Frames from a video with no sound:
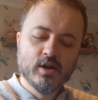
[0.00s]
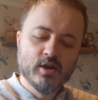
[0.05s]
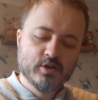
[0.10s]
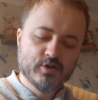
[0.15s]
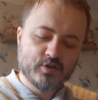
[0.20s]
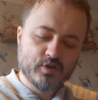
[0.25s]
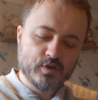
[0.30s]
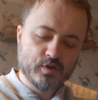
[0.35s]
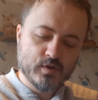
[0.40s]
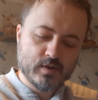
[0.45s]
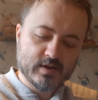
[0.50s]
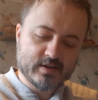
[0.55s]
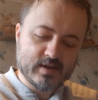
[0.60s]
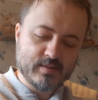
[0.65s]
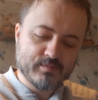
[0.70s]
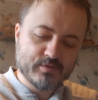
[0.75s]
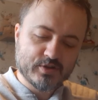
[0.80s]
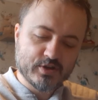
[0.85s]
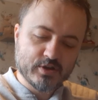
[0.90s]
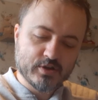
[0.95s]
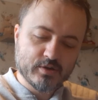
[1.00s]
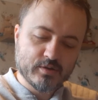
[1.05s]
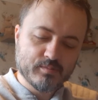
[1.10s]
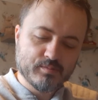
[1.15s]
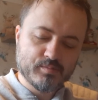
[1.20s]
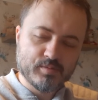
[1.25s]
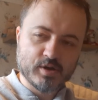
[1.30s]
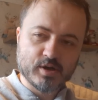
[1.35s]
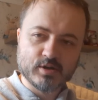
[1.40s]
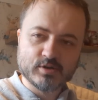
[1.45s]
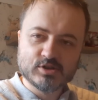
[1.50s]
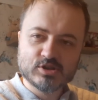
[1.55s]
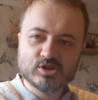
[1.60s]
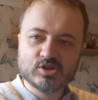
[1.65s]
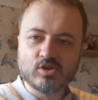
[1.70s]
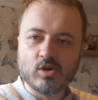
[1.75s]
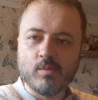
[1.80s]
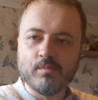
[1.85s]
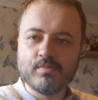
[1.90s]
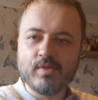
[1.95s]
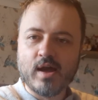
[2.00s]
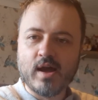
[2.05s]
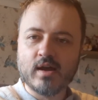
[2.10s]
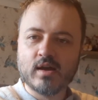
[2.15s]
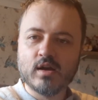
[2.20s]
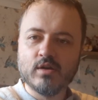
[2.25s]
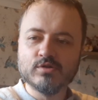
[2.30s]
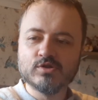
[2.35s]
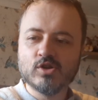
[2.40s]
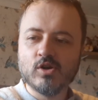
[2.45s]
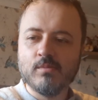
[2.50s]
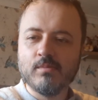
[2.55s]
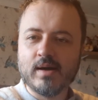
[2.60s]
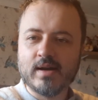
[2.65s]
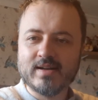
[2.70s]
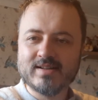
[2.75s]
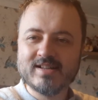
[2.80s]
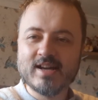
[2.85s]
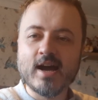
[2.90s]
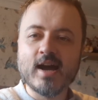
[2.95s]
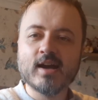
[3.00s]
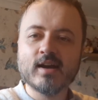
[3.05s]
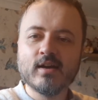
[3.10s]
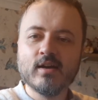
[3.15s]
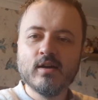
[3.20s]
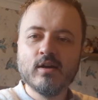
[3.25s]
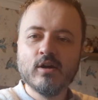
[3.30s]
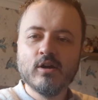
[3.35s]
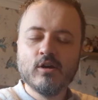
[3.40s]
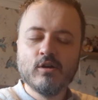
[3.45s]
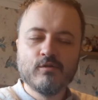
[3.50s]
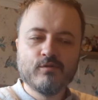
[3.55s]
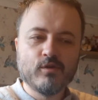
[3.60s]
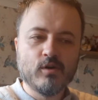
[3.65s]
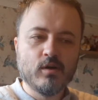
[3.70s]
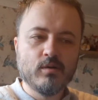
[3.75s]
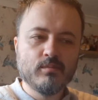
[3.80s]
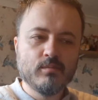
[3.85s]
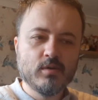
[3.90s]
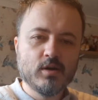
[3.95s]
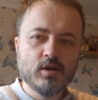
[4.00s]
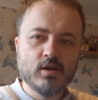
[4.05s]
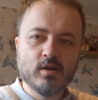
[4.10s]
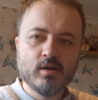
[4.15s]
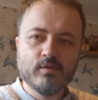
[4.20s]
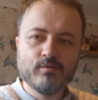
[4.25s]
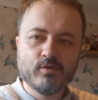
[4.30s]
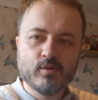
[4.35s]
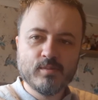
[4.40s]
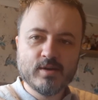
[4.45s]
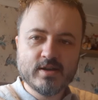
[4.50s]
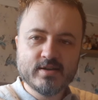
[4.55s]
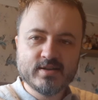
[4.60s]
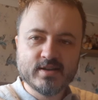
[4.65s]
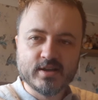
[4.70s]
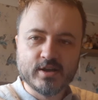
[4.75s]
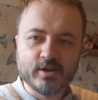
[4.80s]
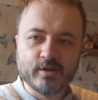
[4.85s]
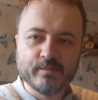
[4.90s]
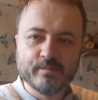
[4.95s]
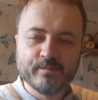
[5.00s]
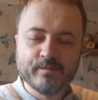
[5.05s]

to attempt to stop that close combat attack from hitting you.